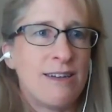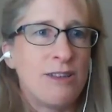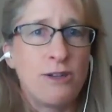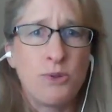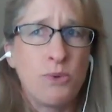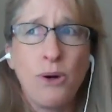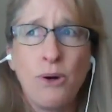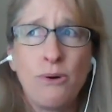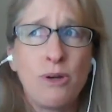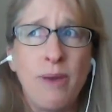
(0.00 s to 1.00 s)
There's a
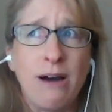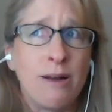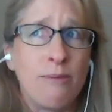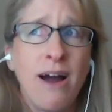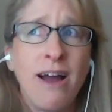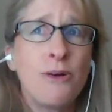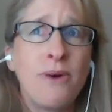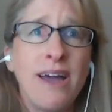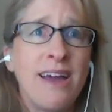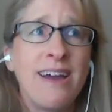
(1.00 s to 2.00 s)
road about a mile
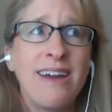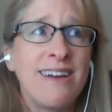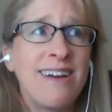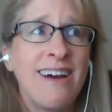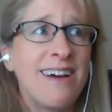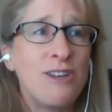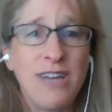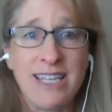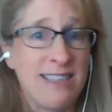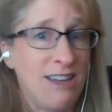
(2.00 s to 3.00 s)
away. You
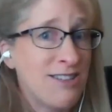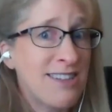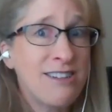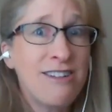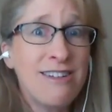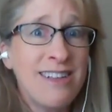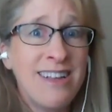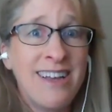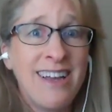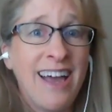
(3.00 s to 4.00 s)
get cell signal
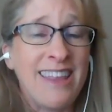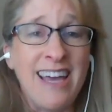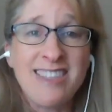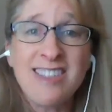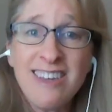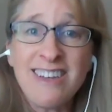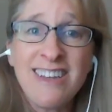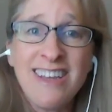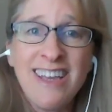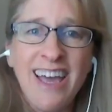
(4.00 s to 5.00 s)
and that's it.
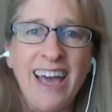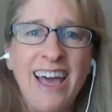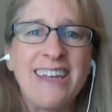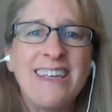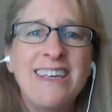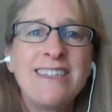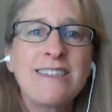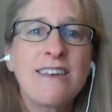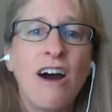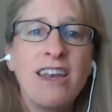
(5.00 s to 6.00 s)
And
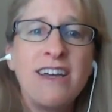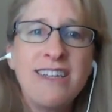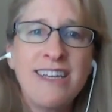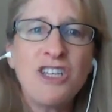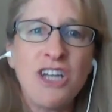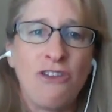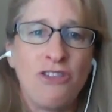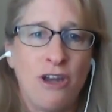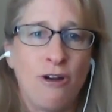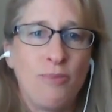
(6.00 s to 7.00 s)
he's got a niche out
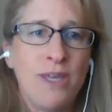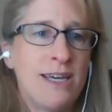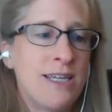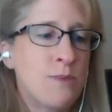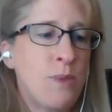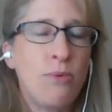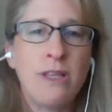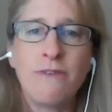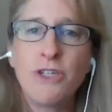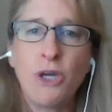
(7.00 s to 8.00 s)
there because people
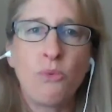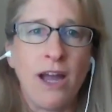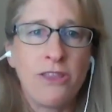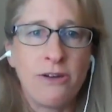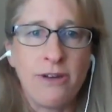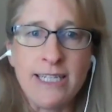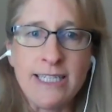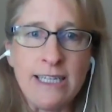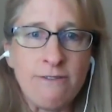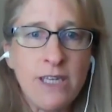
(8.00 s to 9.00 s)
love to go ride their
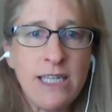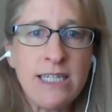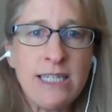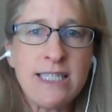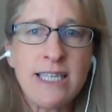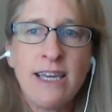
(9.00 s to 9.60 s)
ATVs.